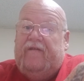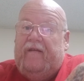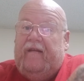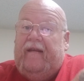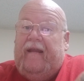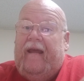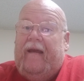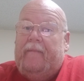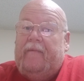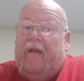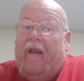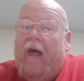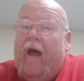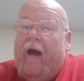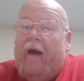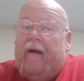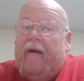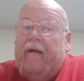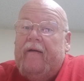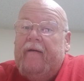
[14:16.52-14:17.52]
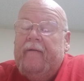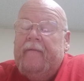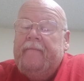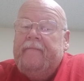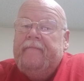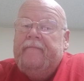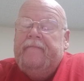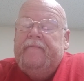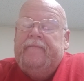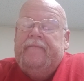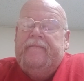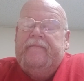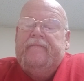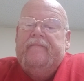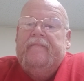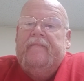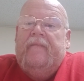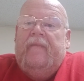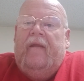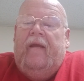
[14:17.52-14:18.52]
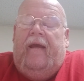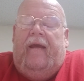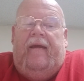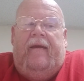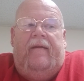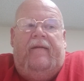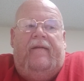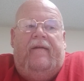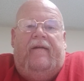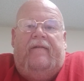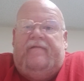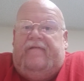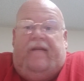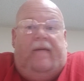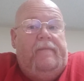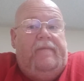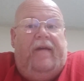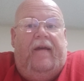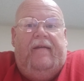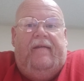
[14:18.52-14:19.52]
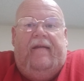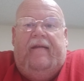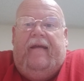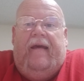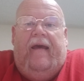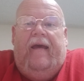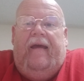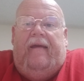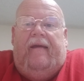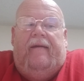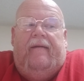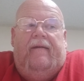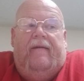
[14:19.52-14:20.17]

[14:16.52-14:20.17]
the damn clock. And same thing today.